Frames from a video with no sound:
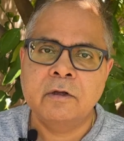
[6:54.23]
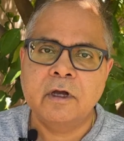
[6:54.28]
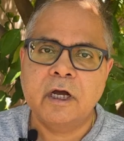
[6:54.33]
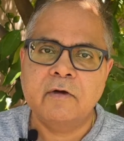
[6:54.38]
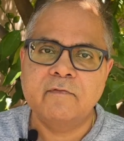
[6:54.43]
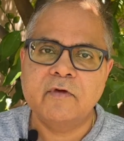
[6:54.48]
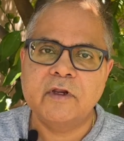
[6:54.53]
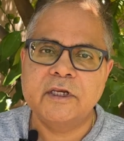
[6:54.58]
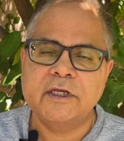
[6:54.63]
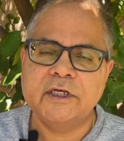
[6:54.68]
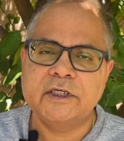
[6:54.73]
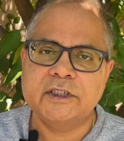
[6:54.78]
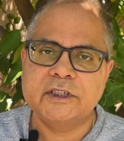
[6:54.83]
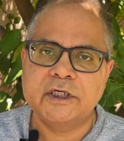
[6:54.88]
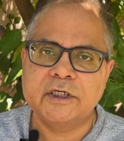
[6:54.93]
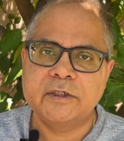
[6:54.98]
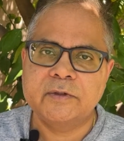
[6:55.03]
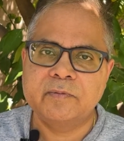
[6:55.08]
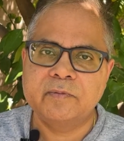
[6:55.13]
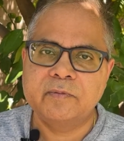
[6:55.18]

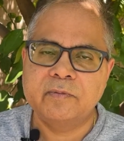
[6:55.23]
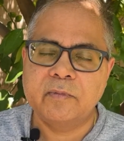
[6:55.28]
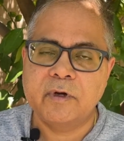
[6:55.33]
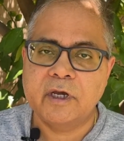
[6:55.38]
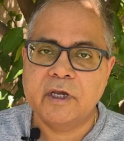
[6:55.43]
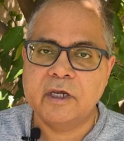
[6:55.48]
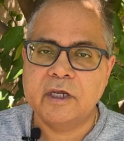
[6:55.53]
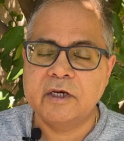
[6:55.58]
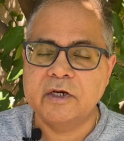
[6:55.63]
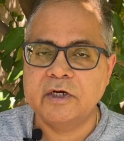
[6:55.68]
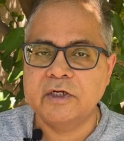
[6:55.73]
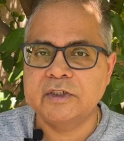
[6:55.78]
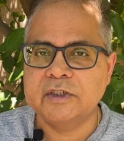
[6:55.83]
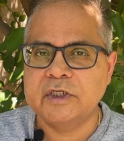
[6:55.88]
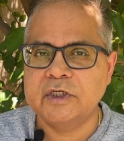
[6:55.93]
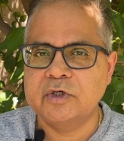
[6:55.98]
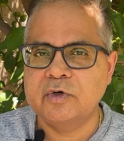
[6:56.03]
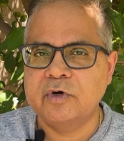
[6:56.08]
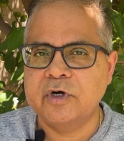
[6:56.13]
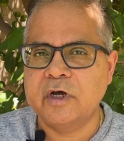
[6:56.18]
affiliation by
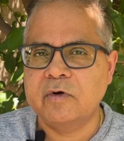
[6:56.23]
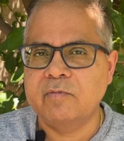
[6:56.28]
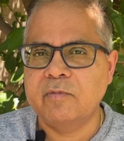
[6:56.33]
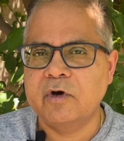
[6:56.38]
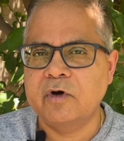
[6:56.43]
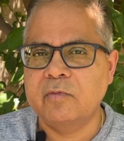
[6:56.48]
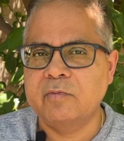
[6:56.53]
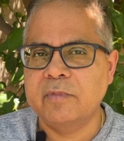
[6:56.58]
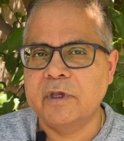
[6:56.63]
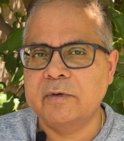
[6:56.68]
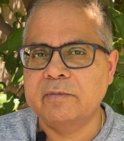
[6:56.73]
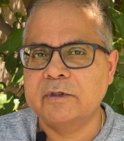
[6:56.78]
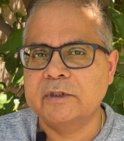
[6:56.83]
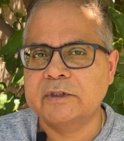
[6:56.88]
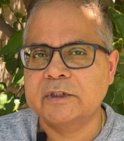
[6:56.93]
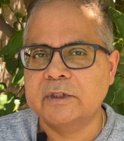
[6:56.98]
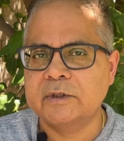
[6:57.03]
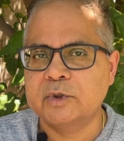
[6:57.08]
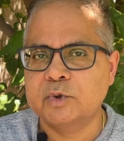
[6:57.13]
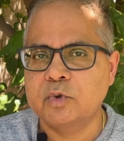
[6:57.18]
increasing your number of
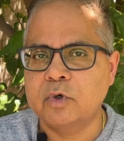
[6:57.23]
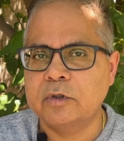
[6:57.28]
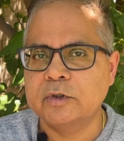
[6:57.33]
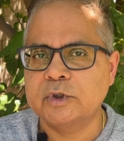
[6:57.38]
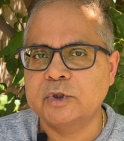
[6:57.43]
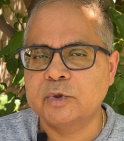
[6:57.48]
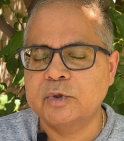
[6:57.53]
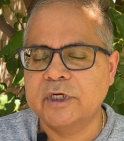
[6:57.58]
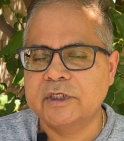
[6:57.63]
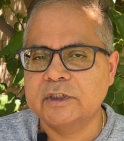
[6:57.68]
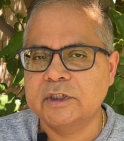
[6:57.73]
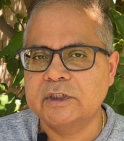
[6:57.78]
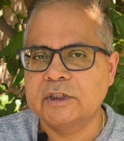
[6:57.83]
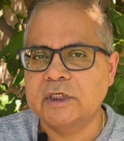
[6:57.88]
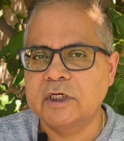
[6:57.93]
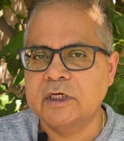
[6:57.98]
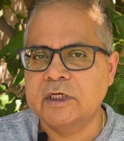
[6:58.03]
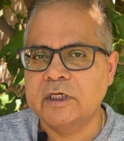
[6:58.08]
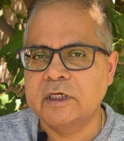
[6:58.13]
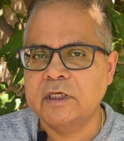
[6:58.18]
papers and so on so
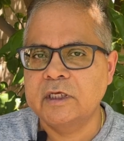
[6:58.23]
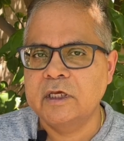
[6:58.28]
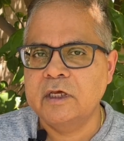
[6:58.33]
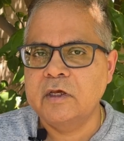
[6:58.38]
essentially